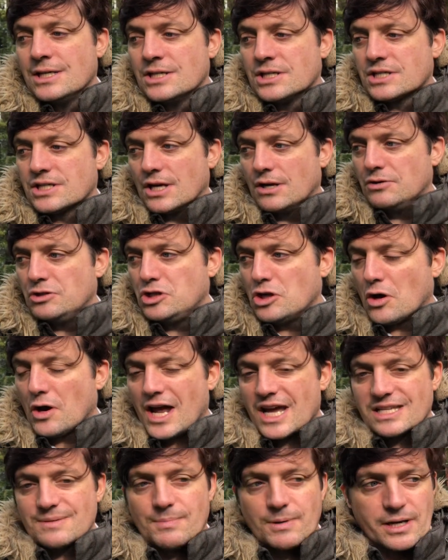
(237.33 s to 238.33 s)
So John
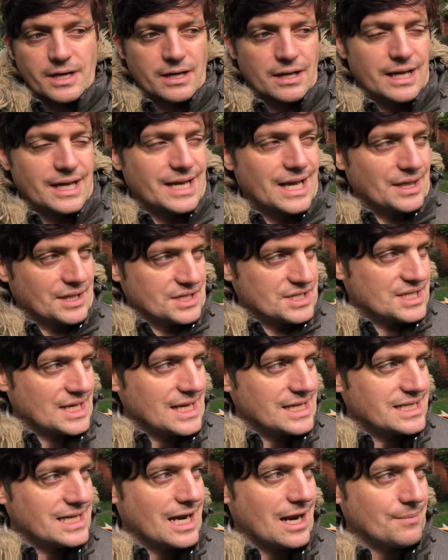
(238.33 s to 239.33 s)
Aspinall and others,
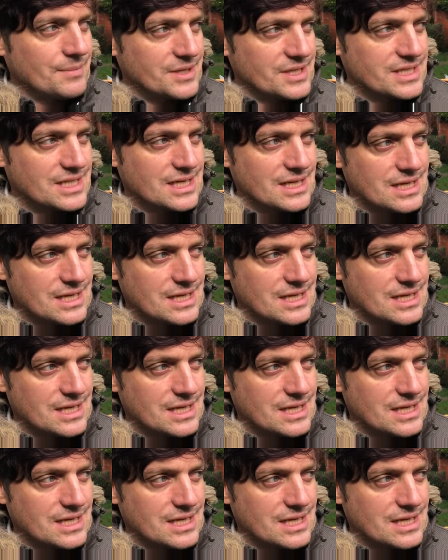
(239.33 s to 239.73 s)
they set up this